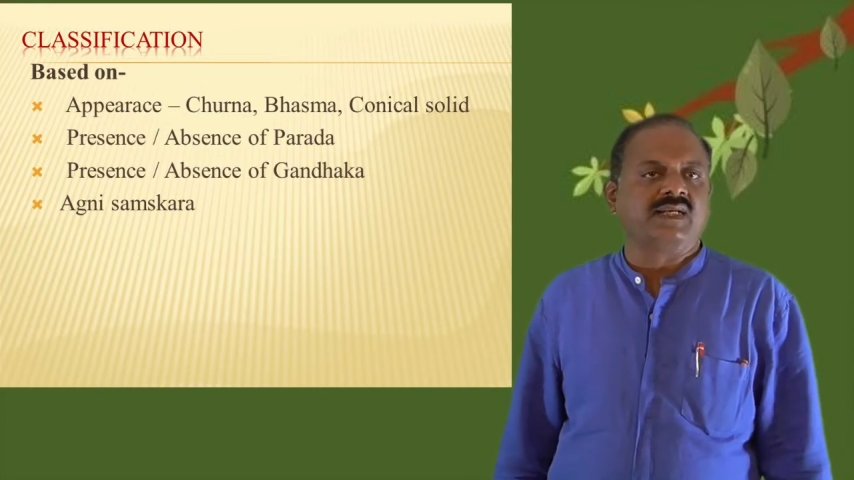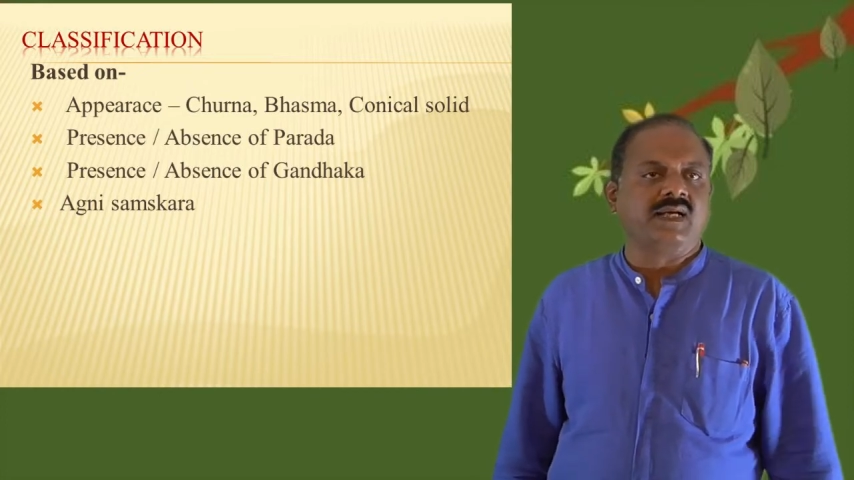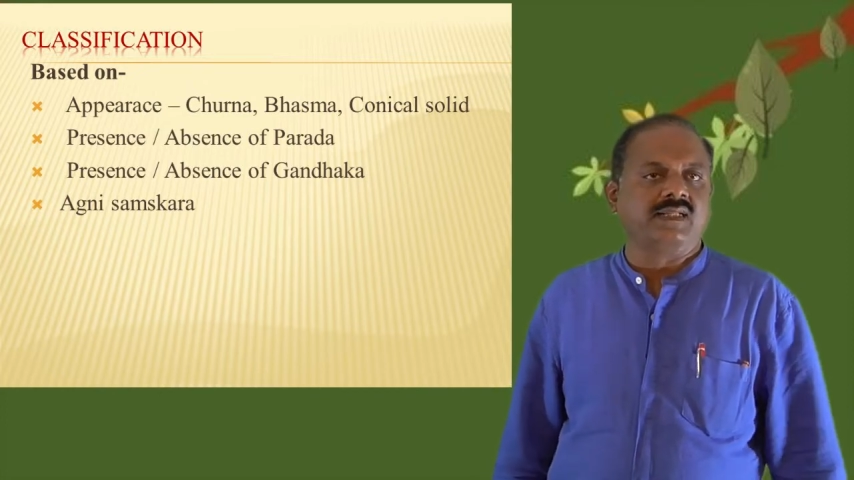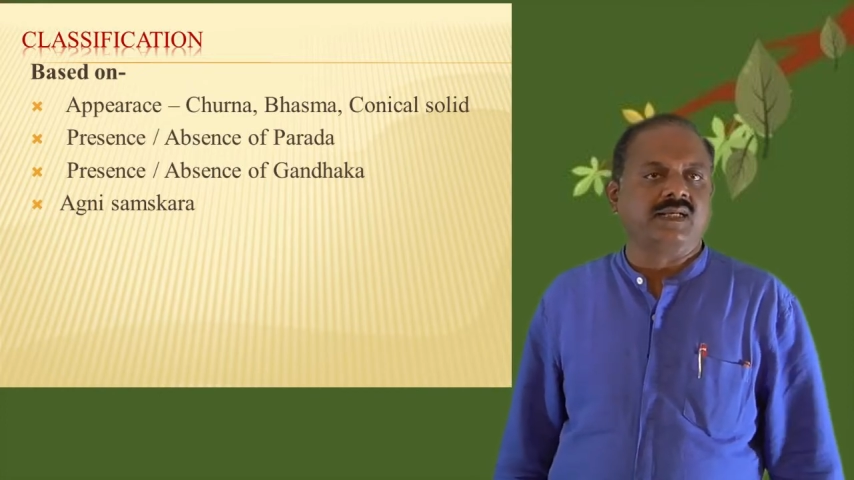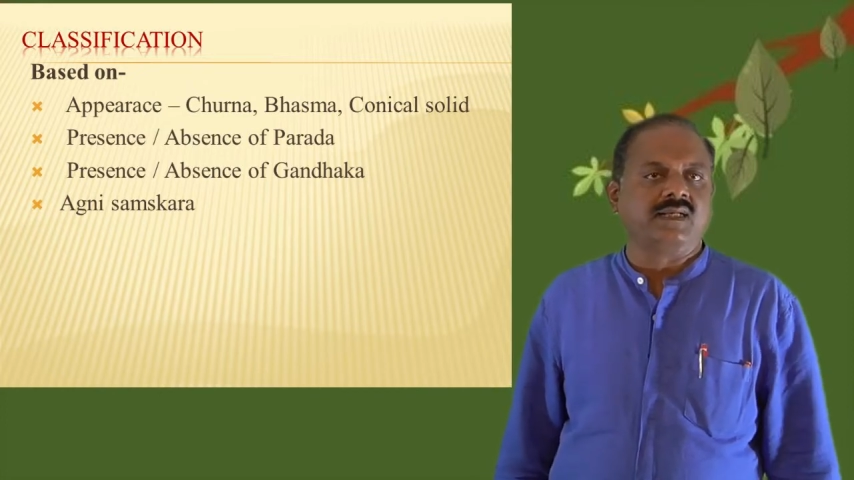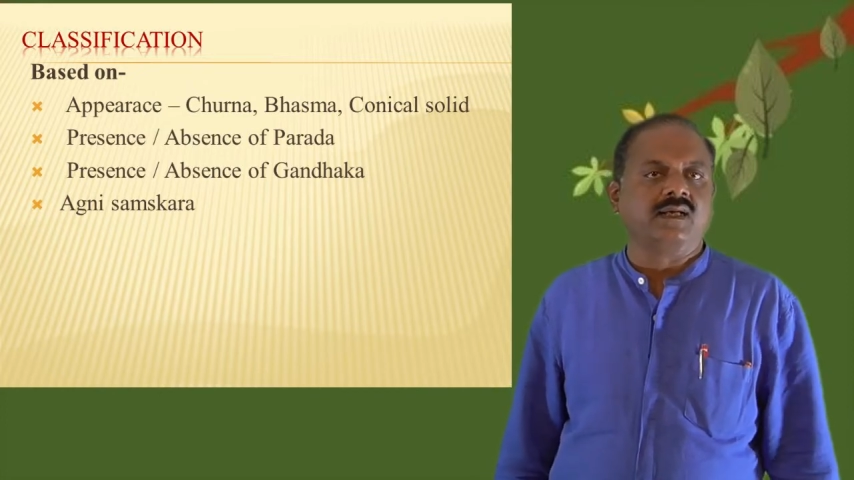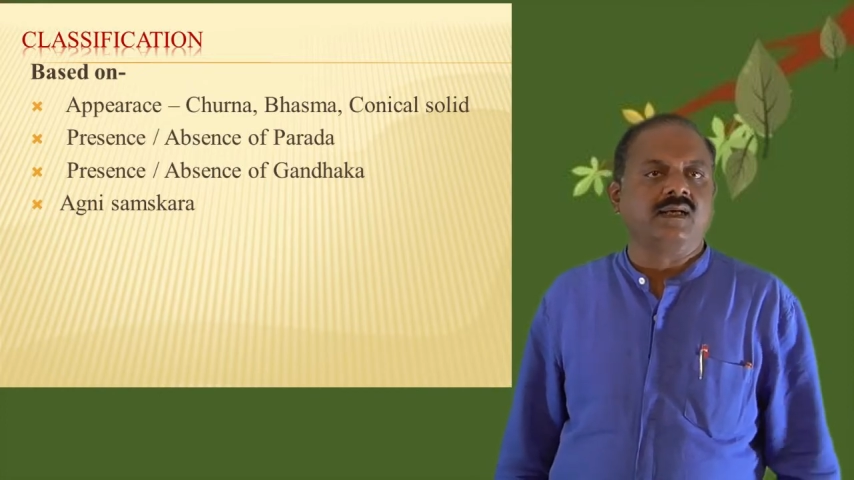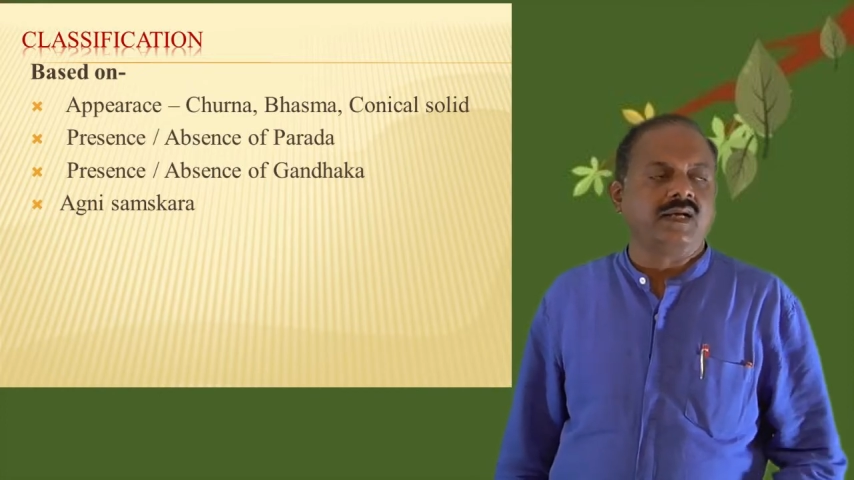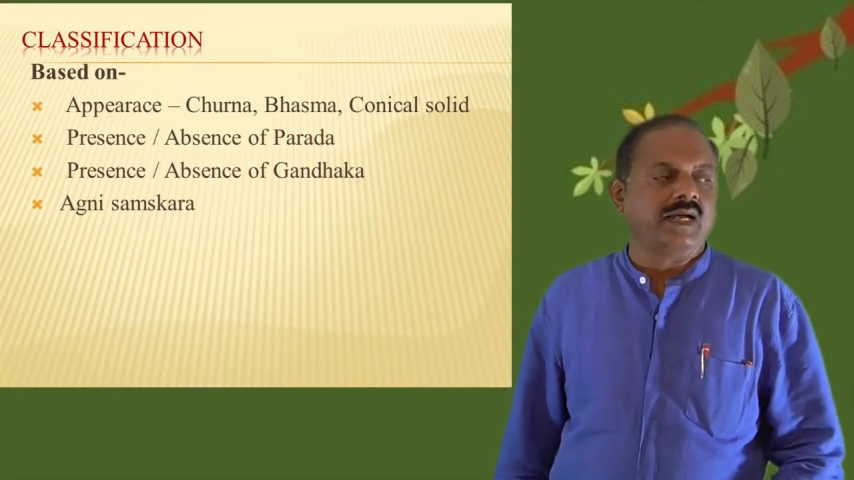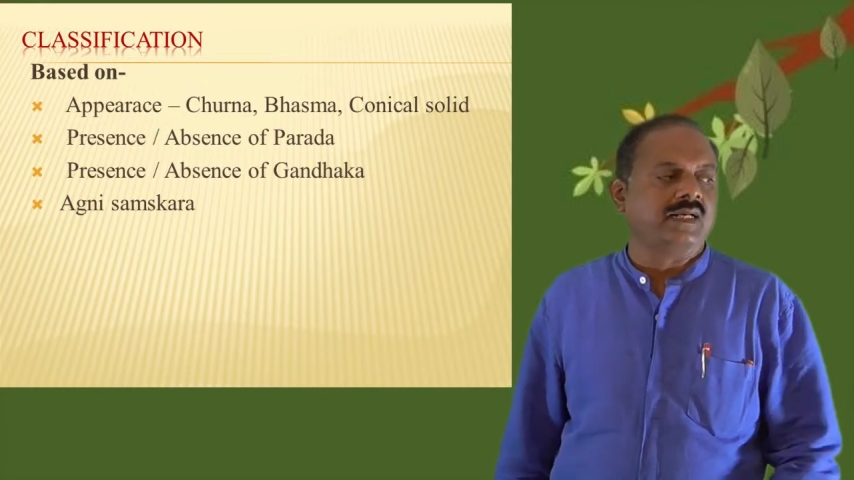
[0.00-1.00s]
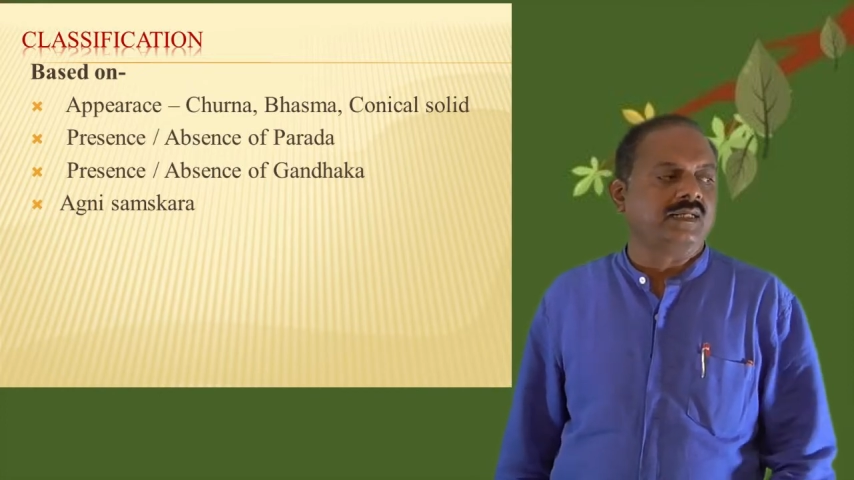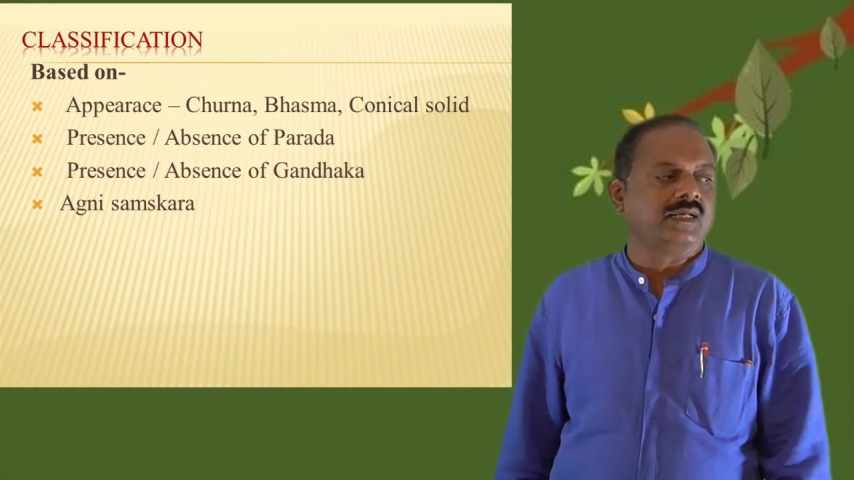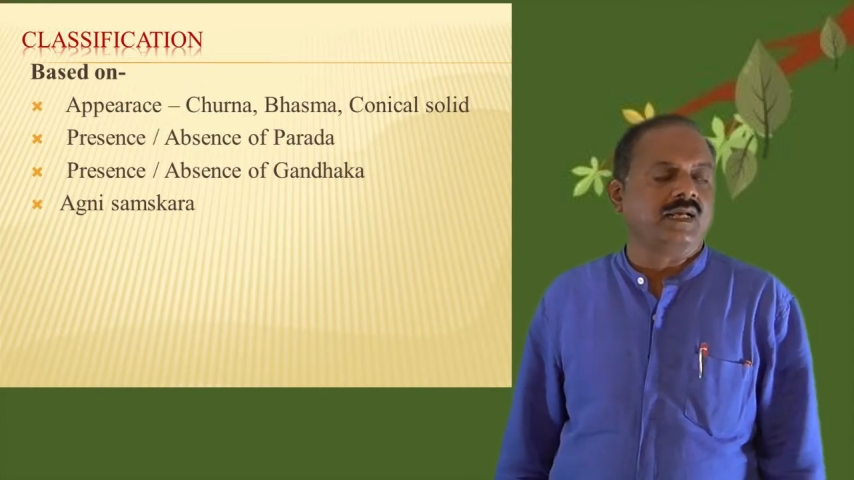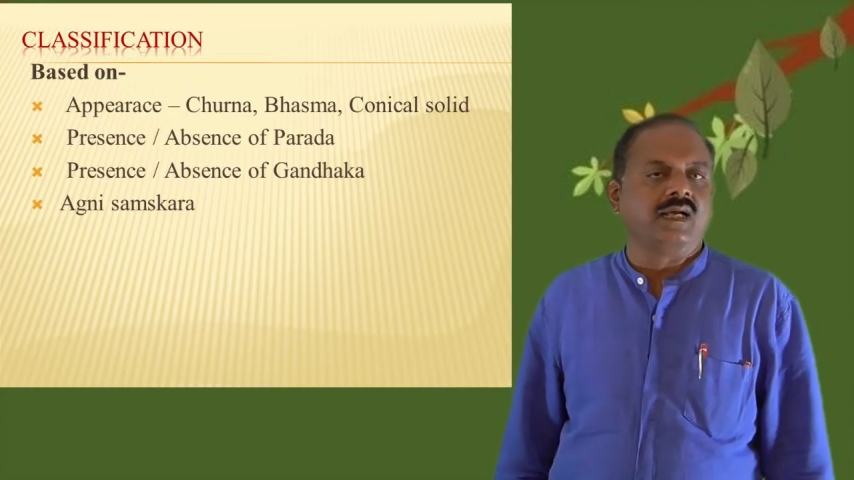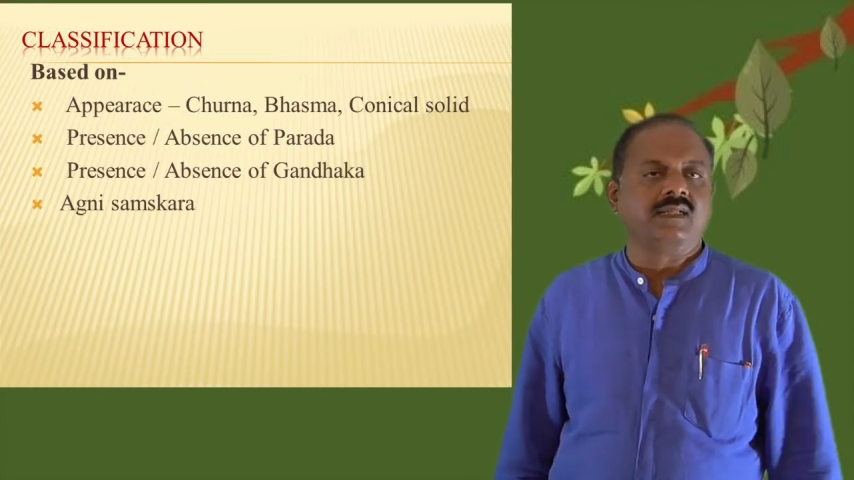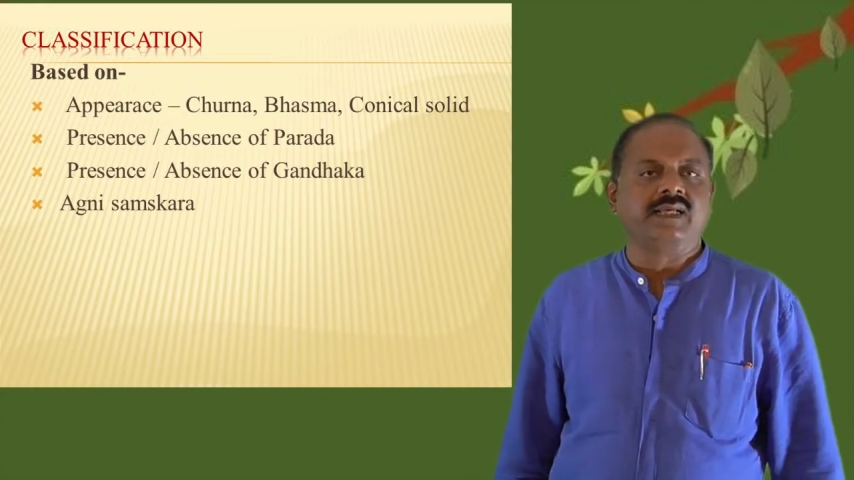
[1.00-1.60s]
Gandhaka and